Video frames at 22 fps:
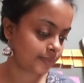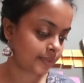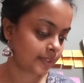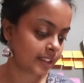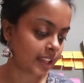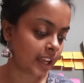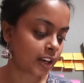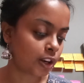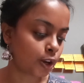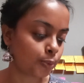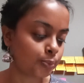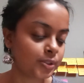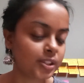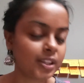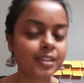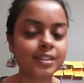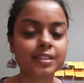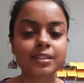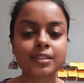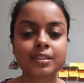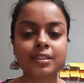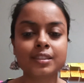That
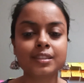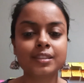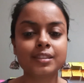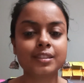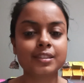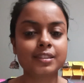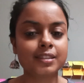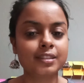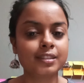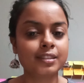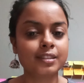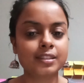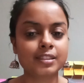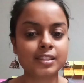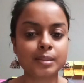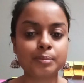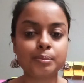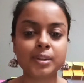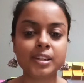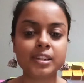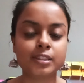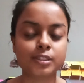object
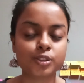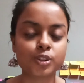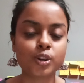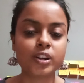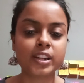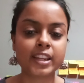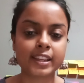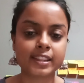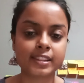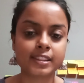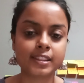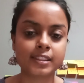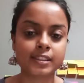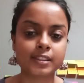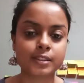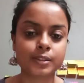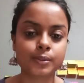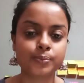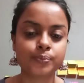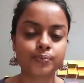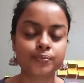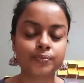simply does not exist.